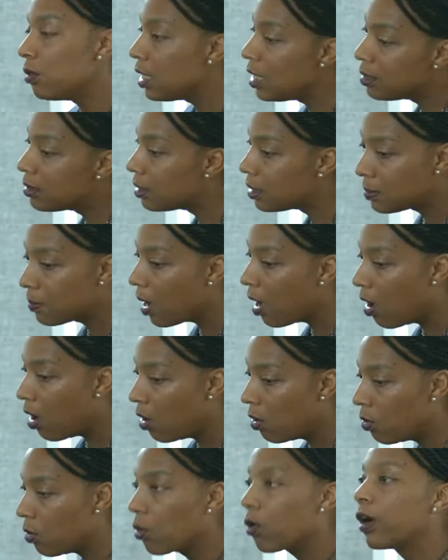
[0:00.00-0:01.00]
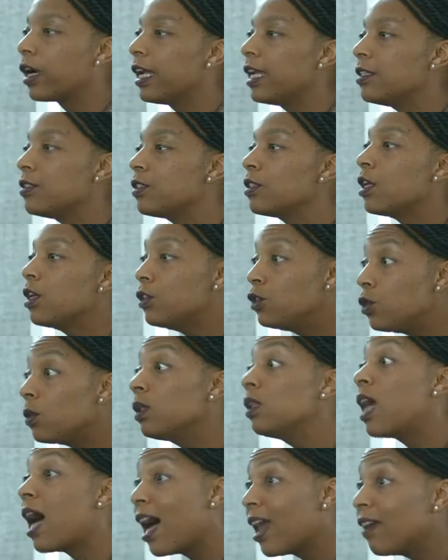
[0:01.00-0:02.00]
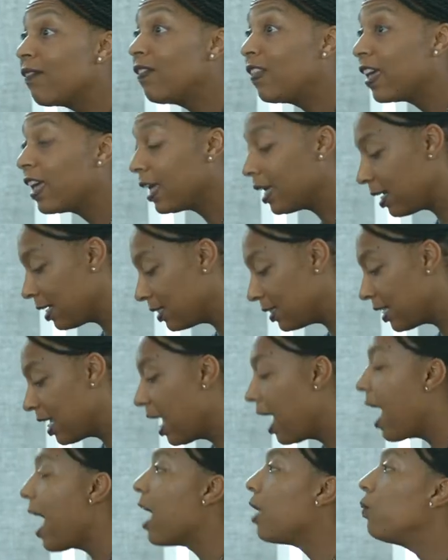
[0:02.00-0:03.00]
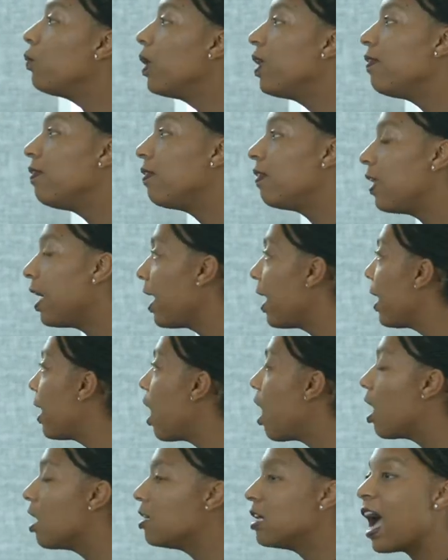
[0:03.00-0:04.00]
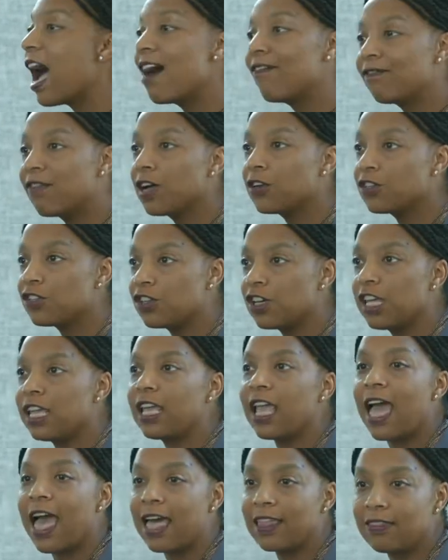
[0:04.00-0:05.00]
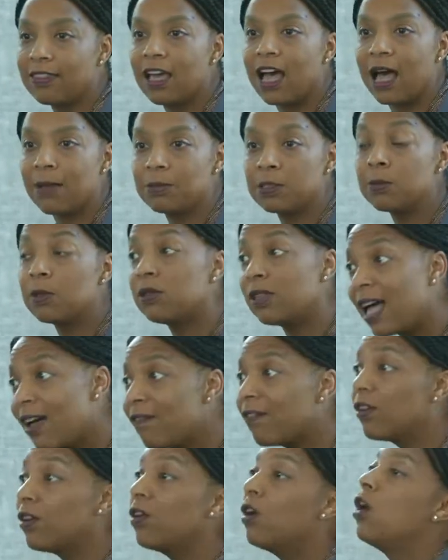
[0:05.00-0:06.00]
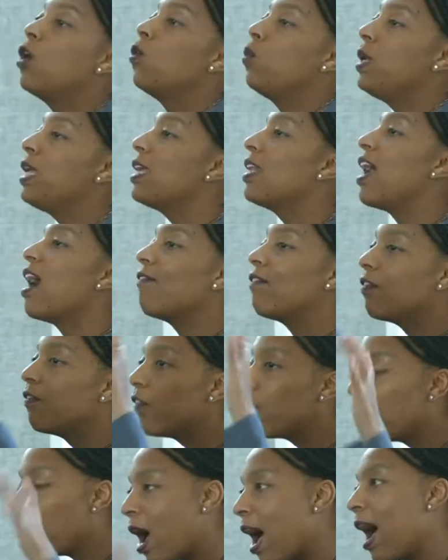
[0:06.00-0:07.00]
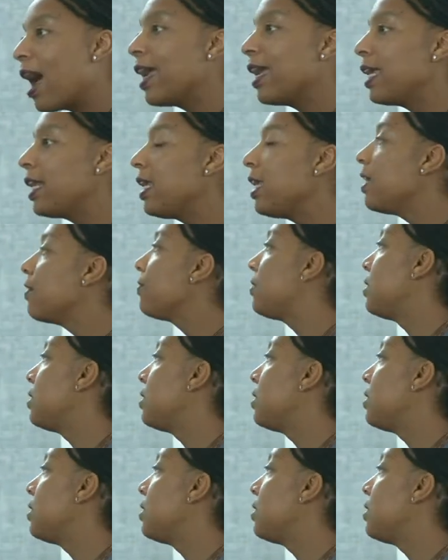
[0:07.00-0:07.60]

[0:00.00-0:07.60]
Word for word: these small organs do a lot of things and when they are not functioning at the optimal level, we can have a variety of